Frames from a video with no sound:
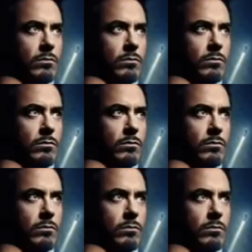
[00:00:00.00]

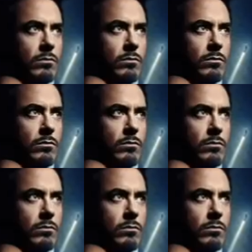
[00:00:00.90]

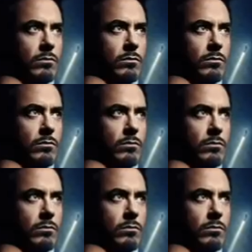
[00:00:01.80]
This person isn't speaking.